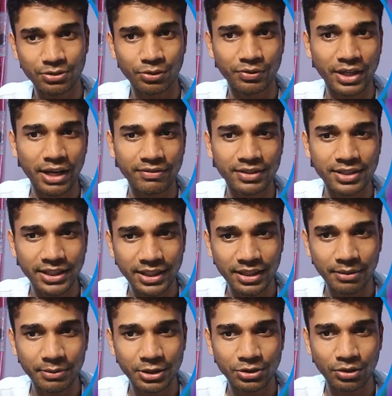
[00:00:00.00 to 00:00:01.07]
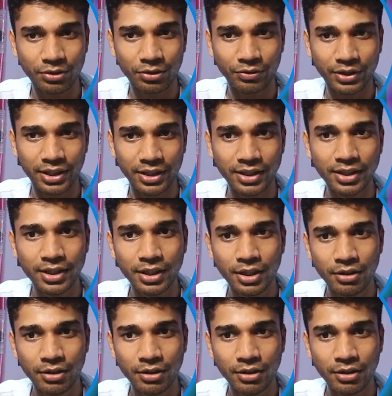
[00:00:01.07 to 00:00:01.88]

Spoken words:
So we have the three commits over here: